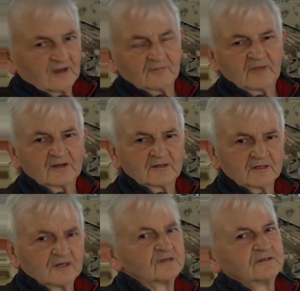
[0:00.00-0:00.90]
a long
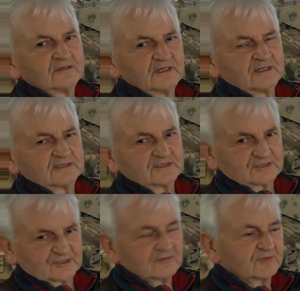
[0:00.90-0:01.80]
barrel gun into the
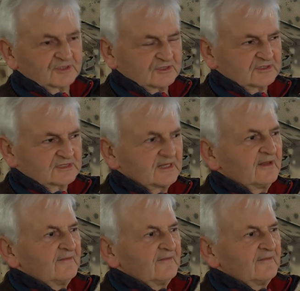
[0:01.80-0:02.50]
Sturmgeschütz,